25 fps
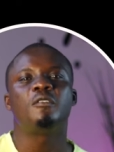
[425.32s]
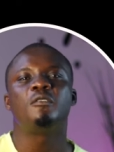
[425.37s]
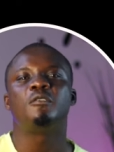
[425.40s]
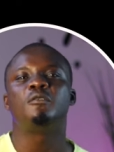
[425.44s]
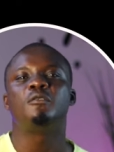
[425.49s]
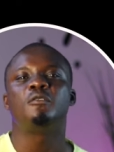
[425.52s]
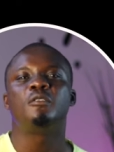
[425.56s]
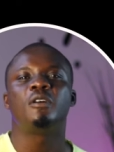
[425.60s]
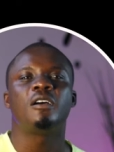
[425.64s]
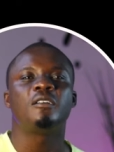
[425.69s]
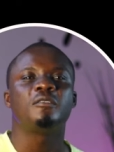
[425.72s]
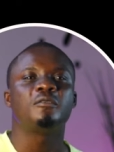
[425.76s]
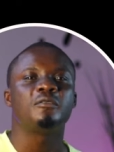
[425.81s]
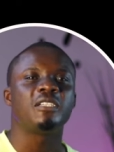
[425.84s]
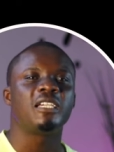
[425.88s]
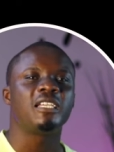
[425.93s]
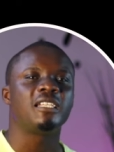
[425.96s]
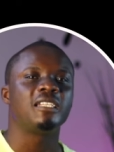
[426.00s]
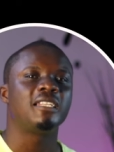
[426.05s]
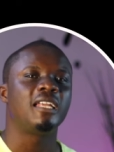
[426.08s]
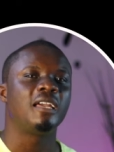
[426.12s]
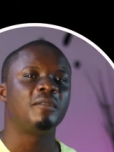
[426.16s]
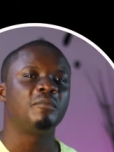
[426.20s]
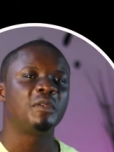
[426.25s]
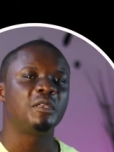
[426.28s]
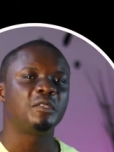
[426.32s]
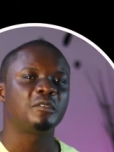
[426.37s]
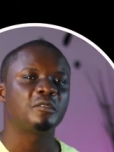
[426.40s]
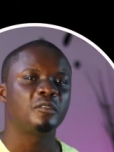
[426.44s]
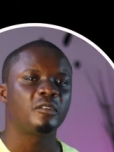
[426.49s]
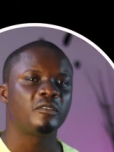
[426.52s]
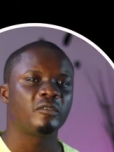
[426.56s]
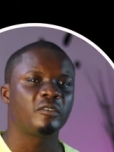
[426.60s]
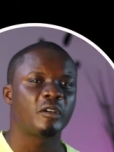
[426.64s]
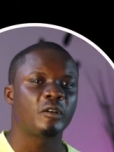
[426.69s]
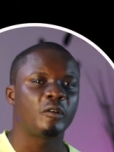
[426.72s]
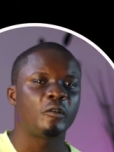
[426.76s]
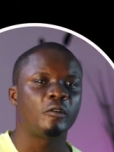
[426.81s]
you don't know how to get the dimension
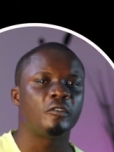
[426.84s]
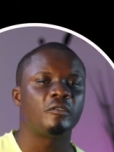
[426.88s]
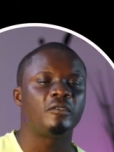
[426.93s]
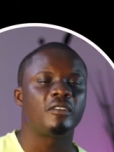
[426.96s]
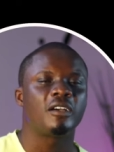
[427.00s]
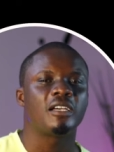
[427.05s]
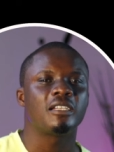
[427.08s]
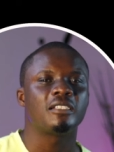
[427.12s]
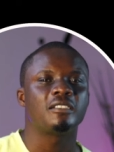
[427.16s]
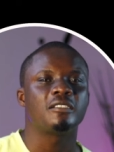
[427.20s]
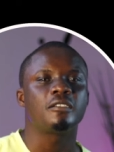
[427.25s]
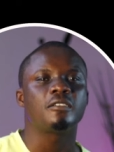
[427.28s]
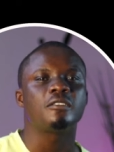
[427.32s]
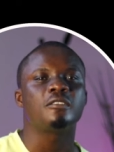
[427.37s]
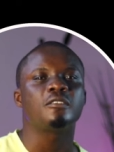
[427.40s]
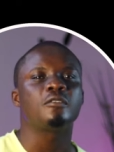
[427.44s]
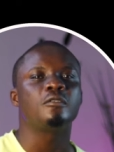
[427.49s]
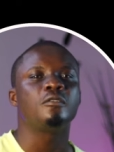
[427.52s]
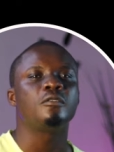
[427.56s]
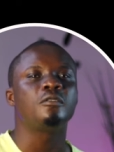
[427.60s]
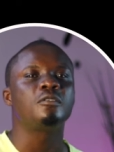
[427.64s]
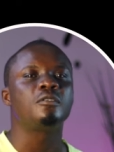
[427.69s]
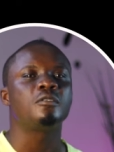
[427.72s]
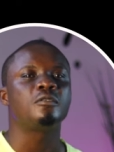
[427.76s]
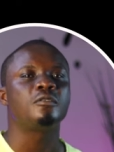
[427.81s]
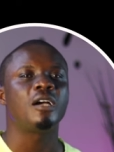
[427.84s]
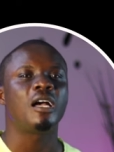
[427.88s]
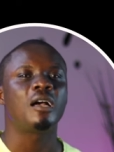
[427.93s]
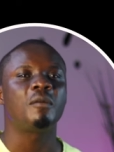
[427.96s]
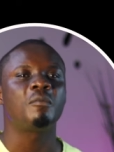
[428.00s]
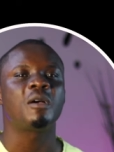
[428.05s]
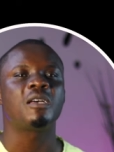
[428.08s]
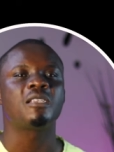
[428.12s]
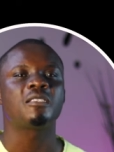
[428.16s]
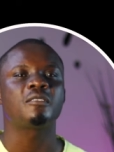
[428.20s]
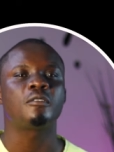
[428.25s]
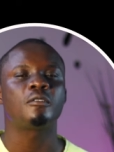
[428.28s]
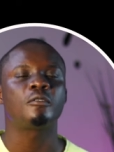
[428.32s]
of your cover, just go to
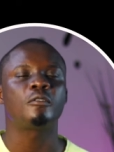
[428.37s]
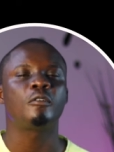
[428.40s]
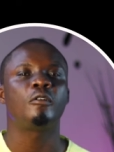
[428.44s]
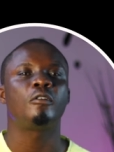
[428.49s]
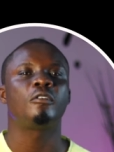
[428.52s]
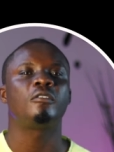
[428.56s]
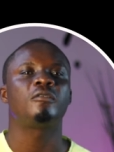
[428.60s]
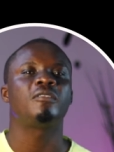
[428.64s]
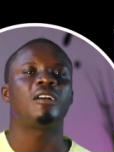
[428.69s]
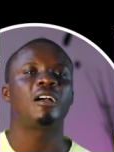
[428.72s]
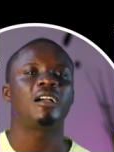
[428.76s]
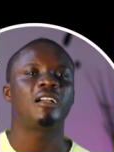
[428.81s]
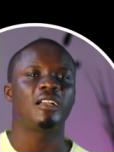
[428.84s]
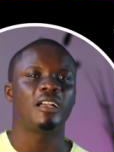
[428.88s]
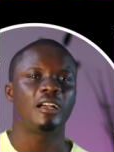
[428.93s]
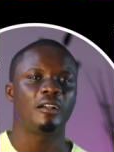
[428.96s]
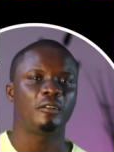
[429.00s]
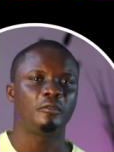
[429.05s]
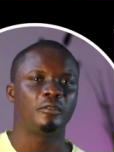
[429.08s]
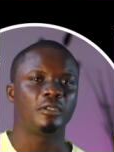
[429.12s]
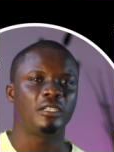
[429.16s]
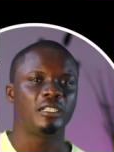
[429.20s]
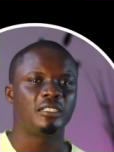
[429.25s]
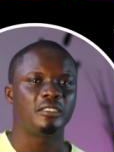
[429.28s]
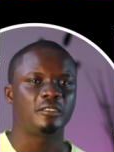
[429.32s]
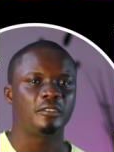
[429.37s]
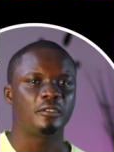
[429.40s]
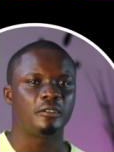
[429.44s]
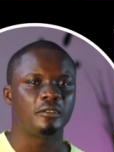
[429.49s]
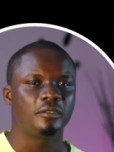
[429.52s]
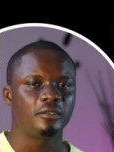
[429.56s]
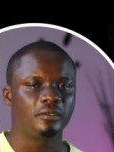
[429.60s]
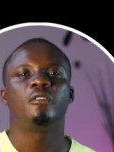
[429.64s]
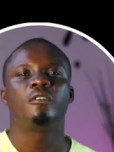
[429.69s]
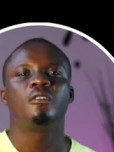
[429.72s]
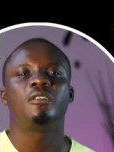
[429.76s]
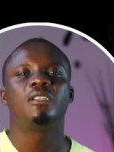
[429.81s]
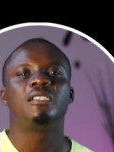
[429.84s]
Amazon cover calculator,
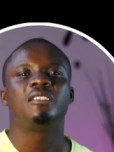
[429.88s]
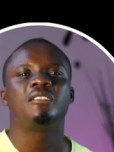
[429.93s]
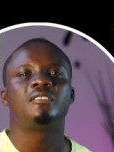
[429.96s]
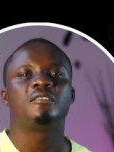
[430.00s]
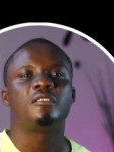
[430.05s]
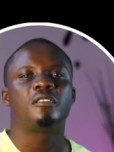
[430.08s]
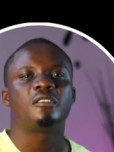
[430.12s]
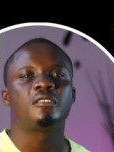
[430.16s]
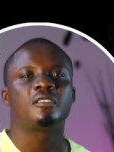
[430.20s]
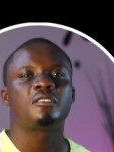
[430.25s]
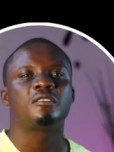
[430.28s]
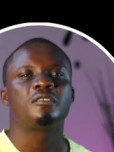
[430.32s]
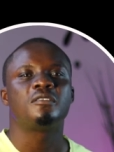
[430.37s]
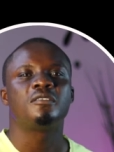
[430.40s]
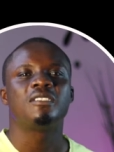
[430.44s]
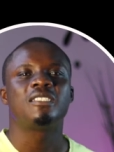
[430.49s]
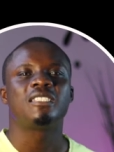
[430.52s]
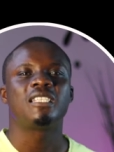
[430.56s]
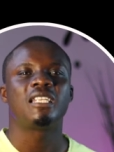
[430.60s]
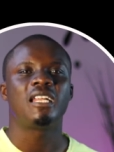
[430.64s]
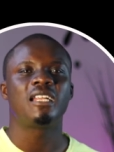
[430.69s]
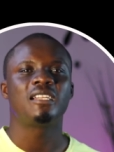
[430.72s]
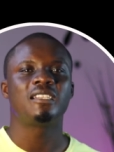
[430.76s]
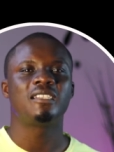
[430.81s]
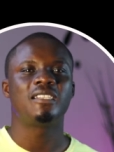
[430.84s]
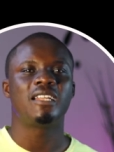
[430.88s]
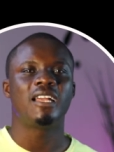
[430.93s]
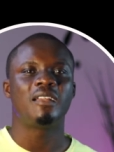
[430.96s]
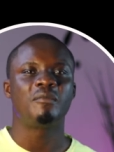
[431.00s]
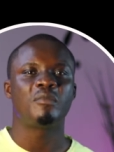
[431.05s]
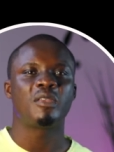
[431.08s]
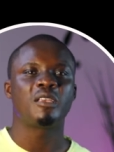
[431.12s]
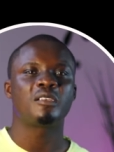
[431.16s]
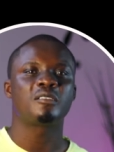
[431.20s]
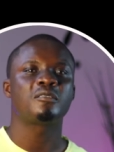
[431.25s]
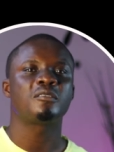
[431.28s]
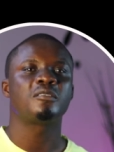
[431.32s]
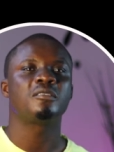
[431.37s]
follow the instructions, select the
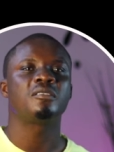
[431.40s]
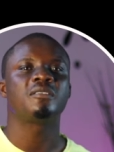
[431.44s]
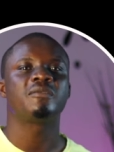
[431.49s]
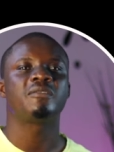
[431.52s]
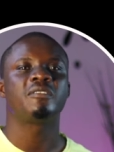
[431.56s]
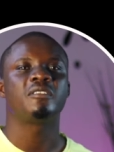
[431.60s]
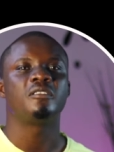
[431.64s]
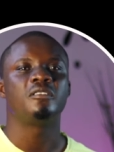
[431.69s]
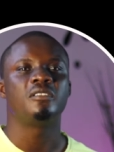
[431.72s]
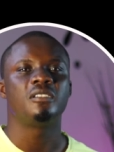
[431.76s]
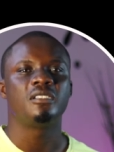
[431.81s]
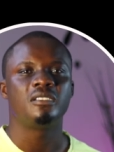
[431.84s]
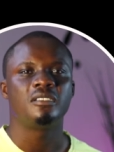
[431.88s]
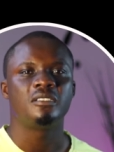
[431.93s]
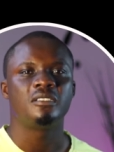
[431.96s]
dimensions for your